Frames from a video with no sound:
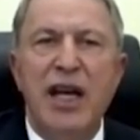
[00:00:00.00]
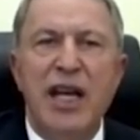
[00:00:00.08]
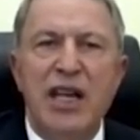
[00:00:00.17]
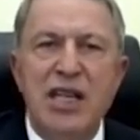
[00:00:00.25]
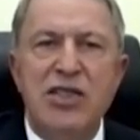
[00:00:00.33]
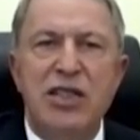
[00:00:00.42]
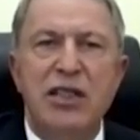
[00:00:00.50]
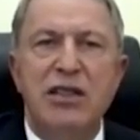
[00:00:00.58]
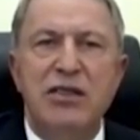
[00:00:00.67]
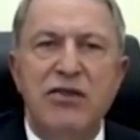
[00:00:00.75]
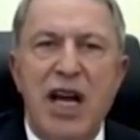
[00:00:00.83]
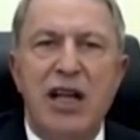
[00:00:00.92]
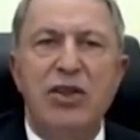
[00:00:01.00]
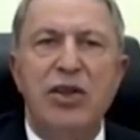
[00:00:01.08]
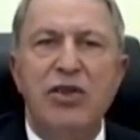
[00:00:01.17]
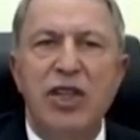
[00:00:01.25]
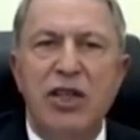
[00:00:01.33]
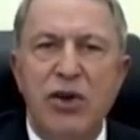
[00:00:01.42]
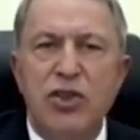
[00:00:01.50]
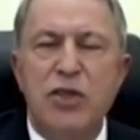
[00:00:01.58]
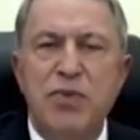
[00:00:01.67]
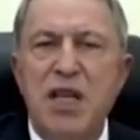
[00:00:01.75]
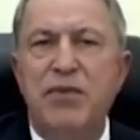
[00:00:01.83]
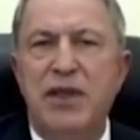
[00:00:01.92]
innocent, regular Kurdish
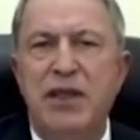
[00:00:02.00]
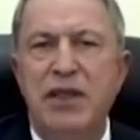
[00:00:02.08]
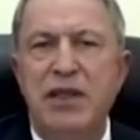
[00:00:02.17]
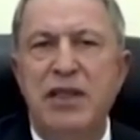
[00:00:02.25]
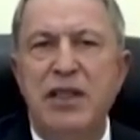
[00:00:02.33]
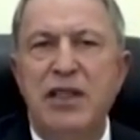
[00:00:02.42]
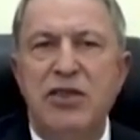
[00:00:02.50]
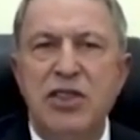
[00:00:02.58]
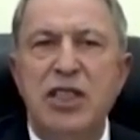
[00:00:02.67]
people. This is